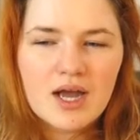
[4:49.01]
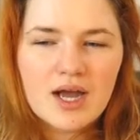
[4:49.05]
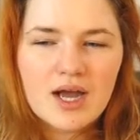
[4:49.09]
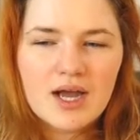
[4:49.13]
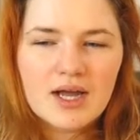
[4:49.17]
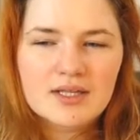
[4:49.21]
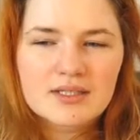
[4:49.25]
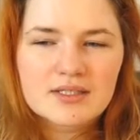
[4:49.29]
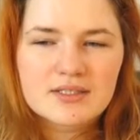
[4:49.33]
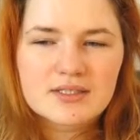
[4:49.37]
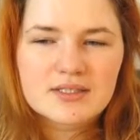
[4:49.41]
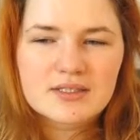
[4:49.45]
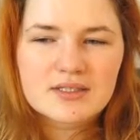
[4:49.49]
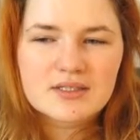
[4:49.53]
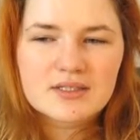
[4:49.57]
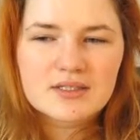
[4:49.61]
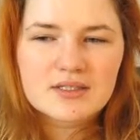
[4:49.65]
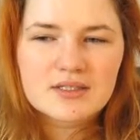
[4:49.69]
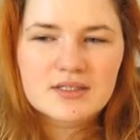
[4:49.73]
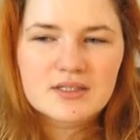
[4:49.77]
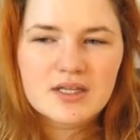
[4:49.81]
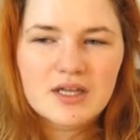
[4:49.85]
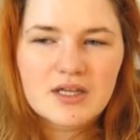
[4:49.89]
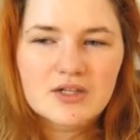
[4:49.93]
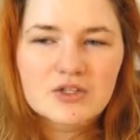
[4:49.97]
and
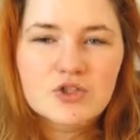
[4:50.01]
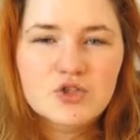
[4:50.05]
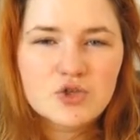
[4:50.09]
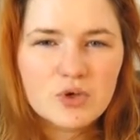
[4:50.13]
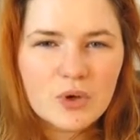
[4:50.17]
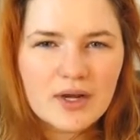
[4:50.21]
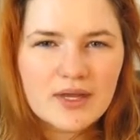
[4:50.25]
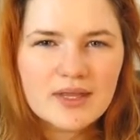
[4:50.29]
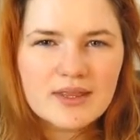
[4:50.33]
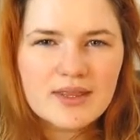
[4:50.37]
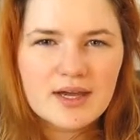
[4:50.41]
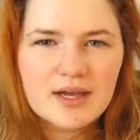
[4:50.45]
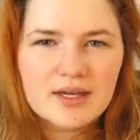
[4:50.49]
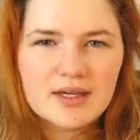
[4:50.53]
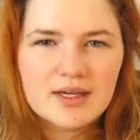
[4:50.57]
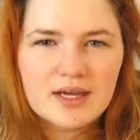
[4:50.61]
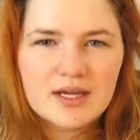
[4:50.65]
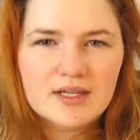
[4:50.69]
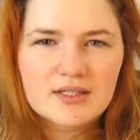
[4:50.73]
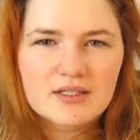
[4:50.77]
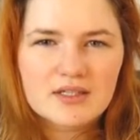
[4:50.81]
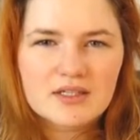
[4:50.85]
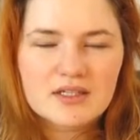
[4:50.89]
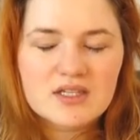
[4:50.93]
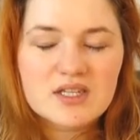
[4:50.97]
enjoy that
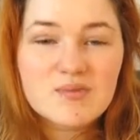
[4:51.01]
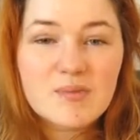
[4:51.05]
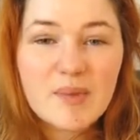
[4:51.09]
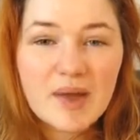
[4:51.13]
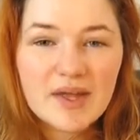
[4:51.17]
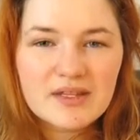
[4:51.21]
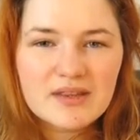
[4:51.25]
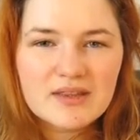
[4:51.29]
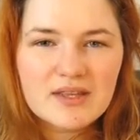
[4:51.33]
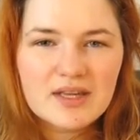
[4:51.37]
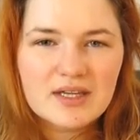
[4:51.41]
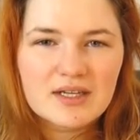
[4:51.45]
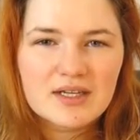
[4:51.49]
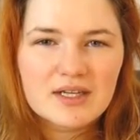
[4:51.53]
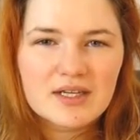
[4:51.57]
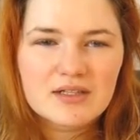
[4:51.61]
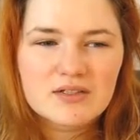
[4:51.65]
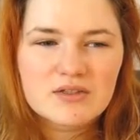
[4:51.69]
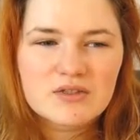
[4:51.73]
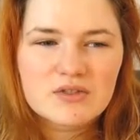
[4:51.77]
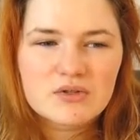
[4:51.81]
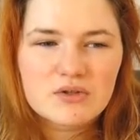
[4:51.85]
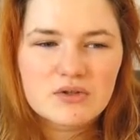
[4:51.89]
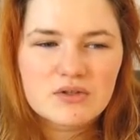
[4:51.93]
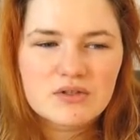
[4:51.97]
and expect that
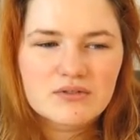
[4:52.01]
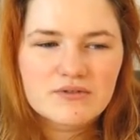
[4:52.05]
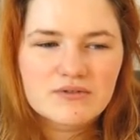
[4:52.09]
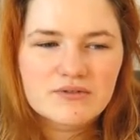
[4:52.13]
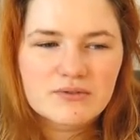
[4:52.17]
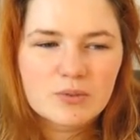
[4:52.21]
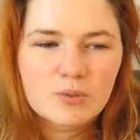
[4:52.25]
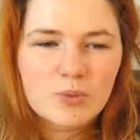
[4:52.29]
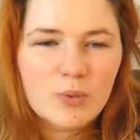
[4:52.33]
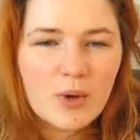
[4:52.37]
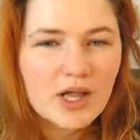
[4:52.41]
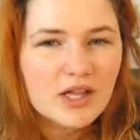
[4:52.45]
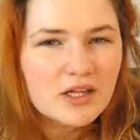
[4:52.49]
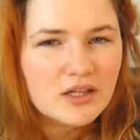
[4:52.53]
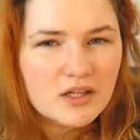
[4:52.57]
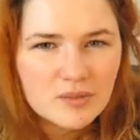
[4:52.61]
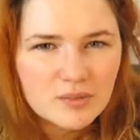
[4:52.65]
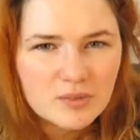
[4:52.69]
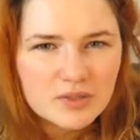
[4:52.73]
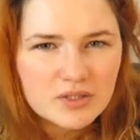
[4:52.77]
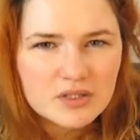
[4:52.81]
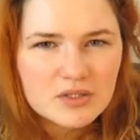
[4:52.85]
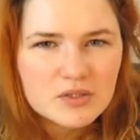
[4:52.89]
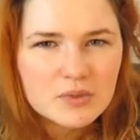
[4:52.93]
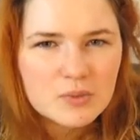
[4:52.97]
and sort of
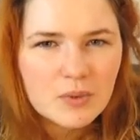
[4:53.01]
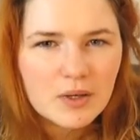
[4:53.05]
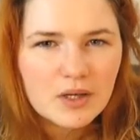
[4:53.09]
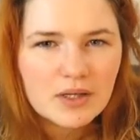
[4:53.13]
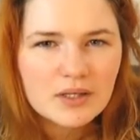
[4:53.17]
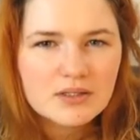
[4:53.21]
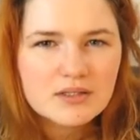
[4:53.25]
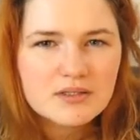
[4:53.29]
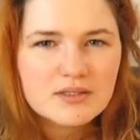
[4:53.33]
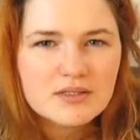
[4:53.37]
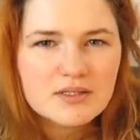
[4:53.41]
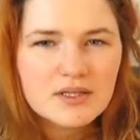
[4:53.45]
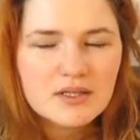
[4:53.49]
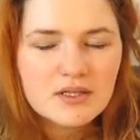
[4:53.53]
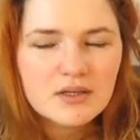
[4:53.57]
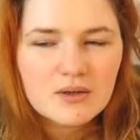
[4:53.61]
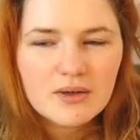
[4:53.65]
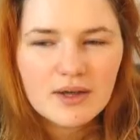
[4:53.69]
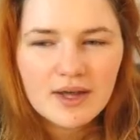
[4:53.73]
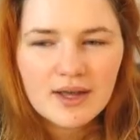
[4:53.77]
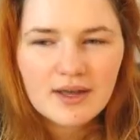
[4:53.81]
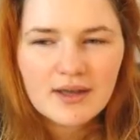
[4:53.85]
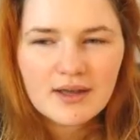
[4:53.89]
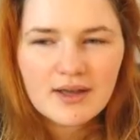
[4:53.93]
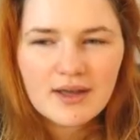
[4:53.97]
welcome it as well and say,
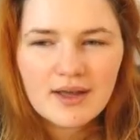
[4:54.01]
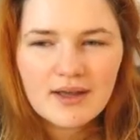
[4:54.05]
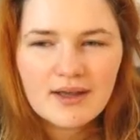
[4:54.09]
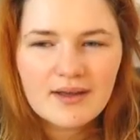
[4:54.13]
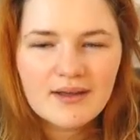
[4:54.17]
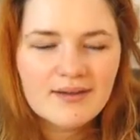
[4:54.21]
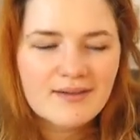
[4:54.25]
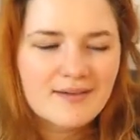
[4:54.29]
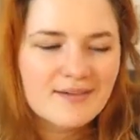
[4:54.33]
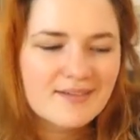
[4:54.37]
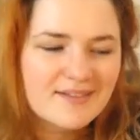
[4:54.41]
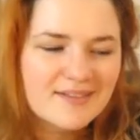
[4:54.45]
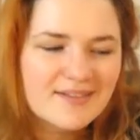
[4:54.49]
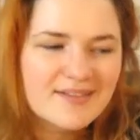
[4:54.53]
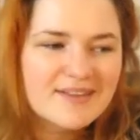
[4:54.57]
okay, hey,